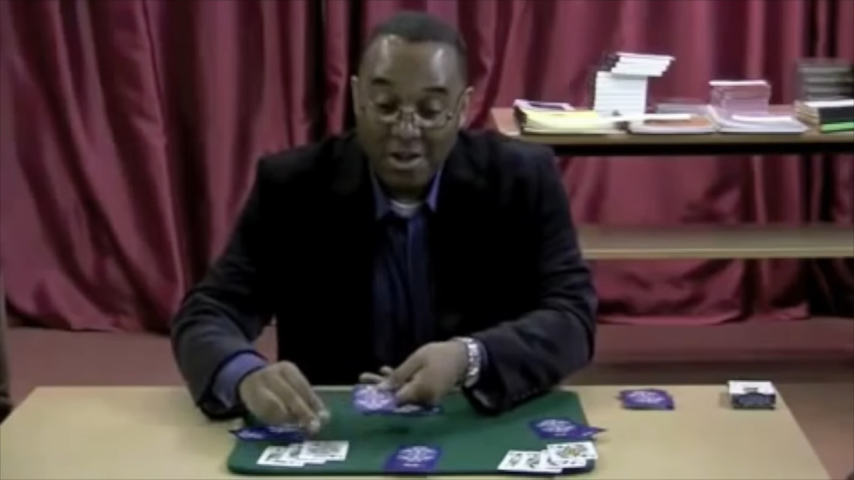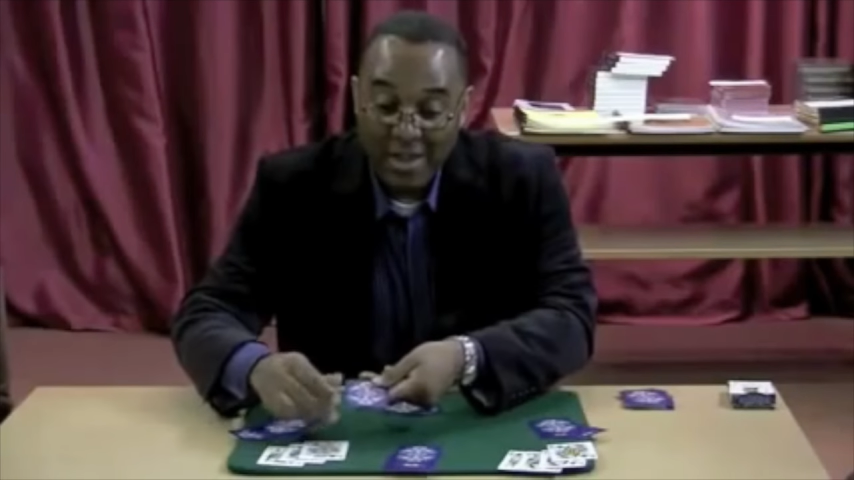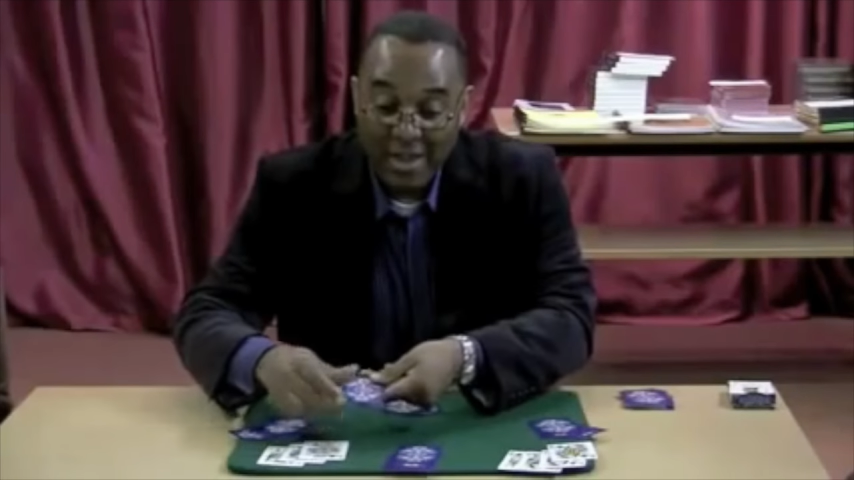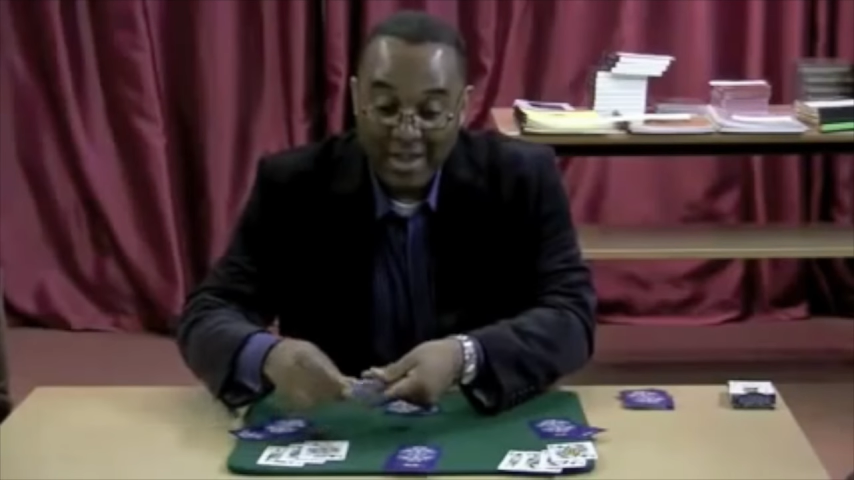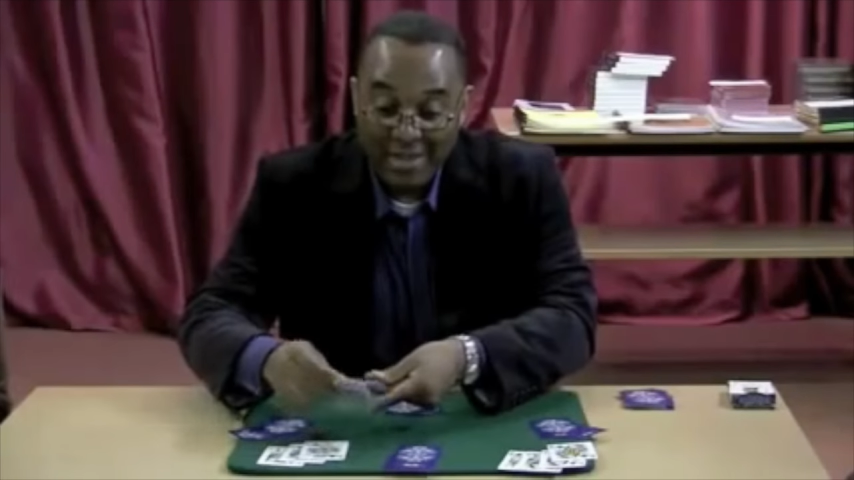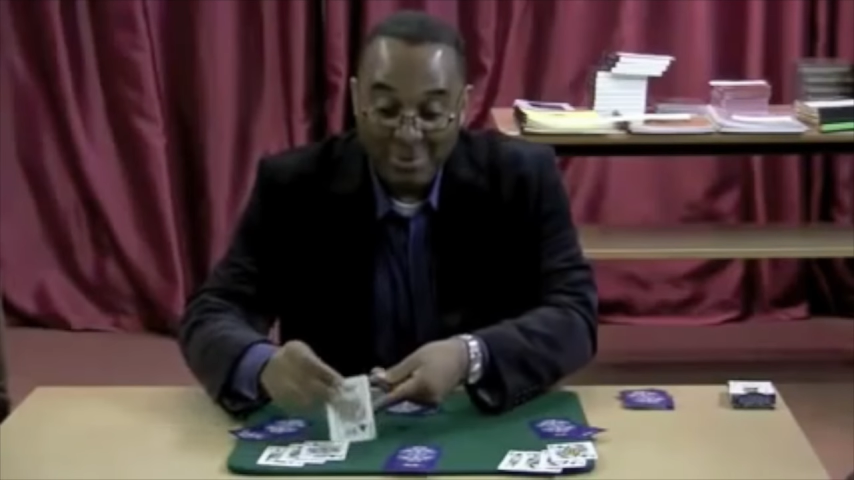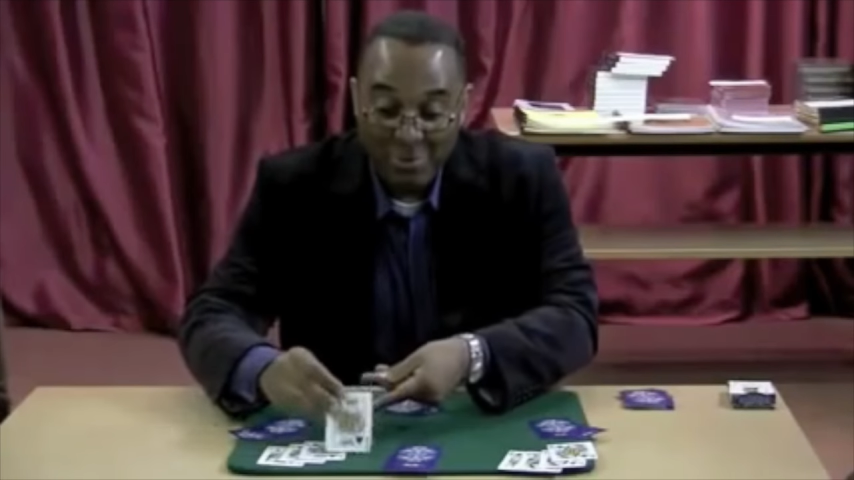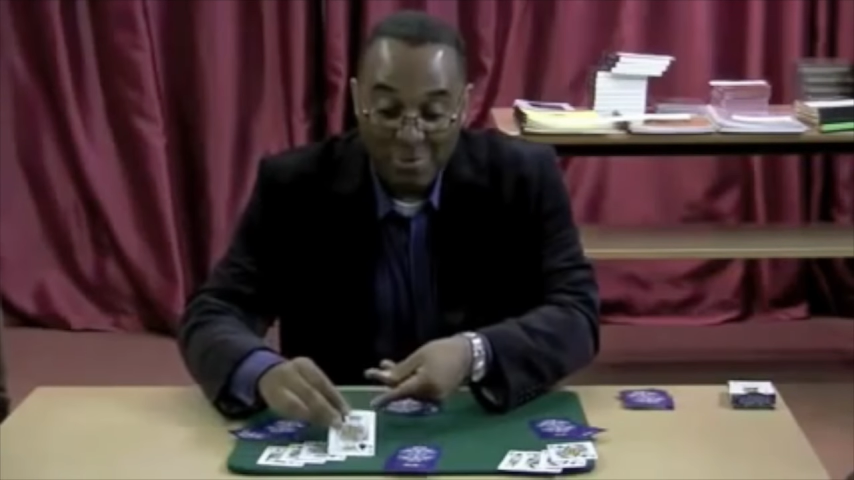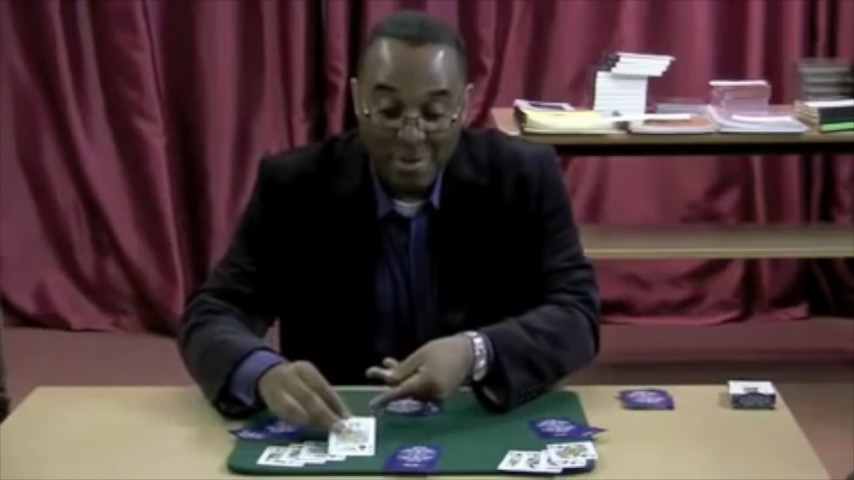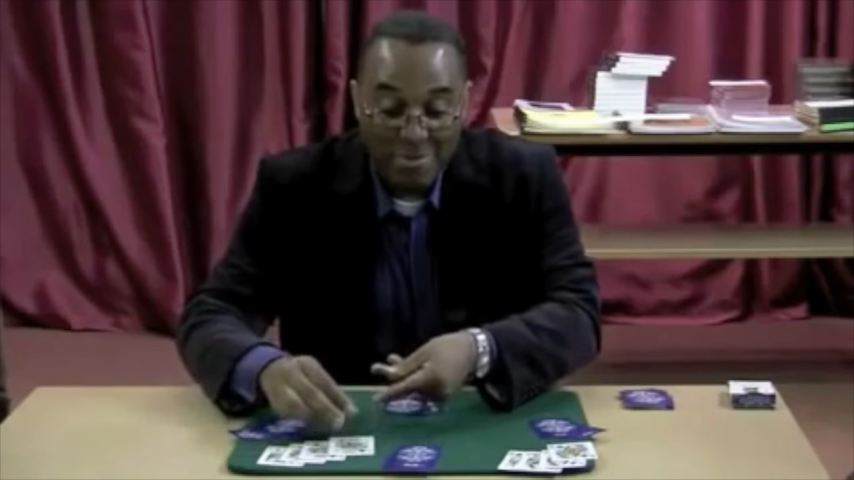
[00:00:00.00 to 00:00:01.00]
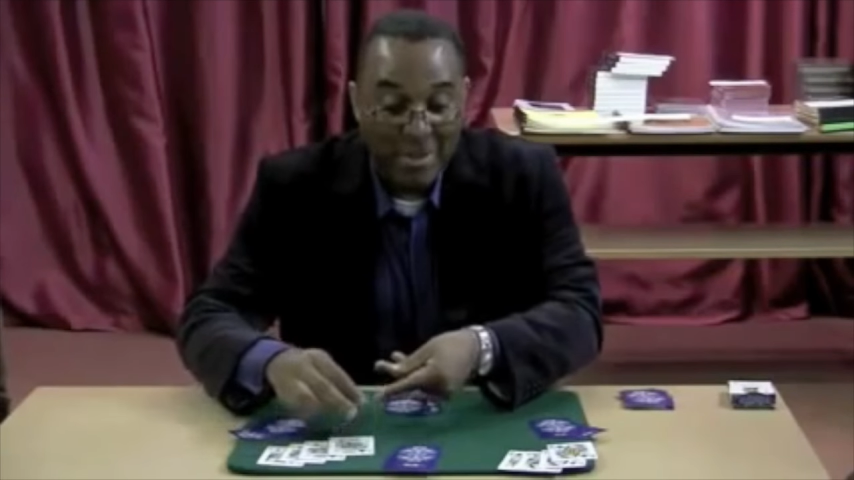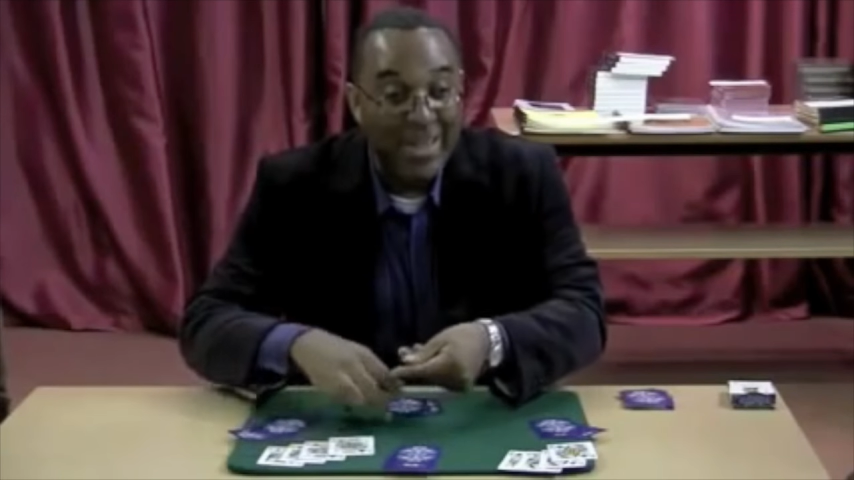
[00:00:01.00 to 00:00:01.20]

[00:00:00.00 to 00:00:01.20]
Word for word: kings, but remember,